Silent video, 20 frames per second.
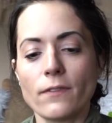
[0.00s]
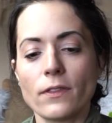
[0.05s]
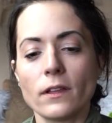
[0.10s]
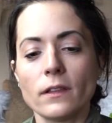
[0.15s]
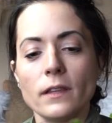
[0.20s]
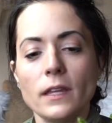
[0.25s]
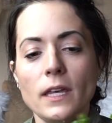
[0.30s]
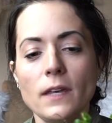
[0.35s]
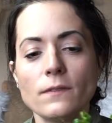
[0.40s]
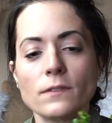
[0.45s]
The
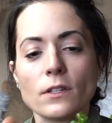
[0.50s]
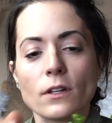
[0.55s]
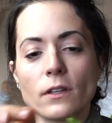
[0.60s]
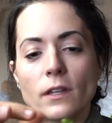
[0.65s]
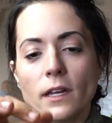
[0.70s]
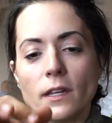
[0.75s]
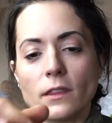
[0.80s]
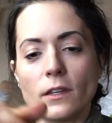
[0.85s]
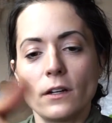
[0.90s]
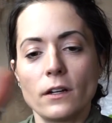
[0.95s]
leaves look
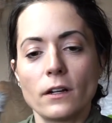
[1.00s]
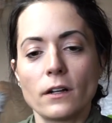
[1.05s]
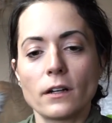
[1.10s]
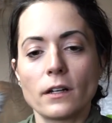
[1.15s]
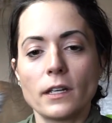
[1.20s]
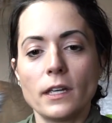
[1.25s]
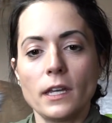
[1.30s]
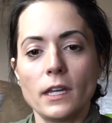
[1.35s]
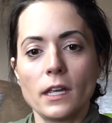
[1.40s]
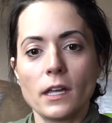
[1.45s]
like they're
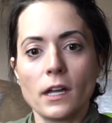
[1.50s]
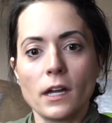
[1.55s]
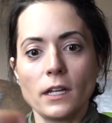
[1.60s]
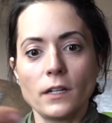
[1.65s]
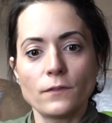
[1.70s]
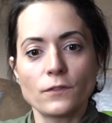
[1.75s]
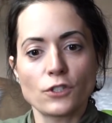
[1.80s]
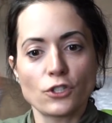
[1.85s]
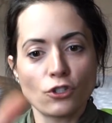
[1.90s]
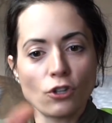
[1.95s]
getting kind
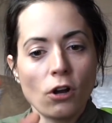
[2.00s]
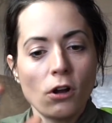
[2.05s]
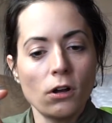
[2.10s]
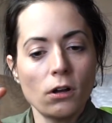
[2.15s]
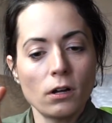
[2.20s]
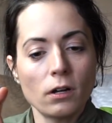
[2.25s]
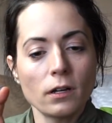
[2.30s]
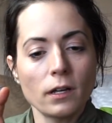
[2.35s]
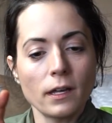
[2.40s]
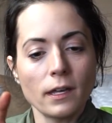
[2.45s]
of
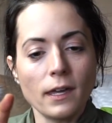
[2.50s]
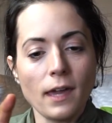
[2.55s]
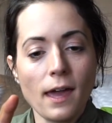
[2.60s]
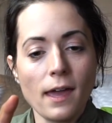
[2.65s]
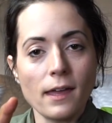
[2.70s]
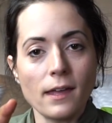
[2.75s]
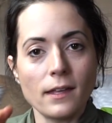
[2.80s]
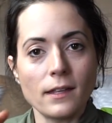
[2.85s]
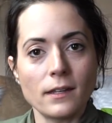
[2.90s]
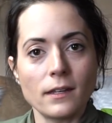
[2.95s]
strong
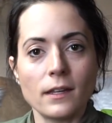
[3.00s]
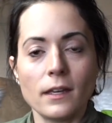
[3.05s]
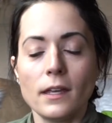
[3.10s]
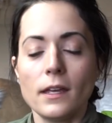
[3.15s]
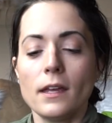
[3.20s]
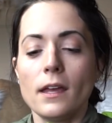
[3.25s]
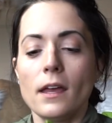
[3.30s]
again.